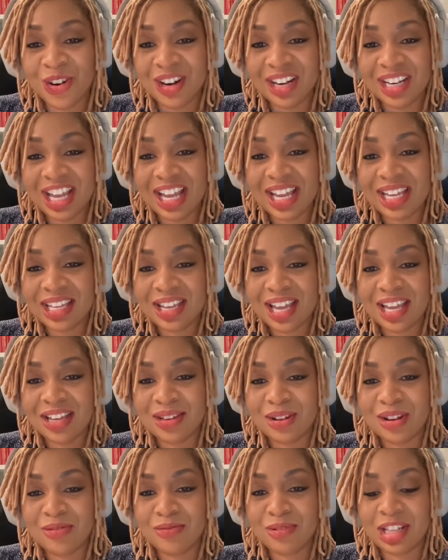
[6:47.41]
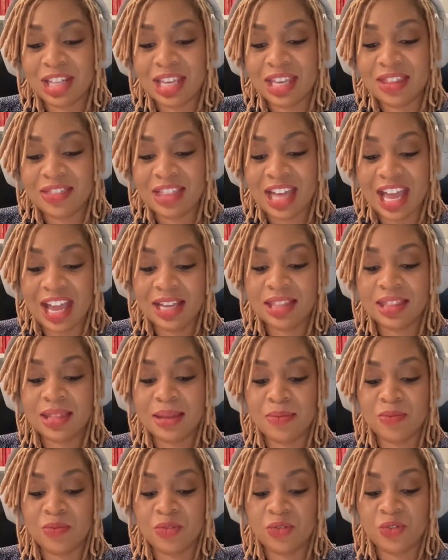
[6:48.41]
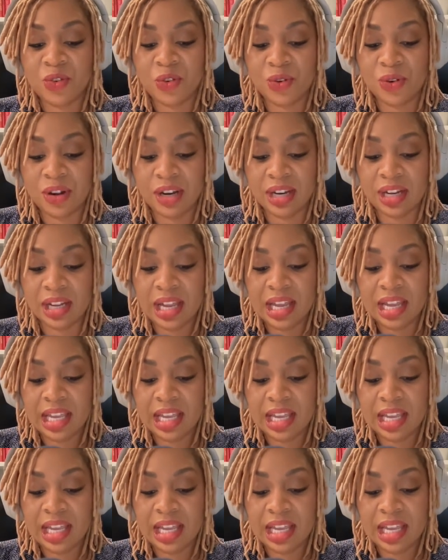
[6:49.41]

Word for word: And I, I really thank them for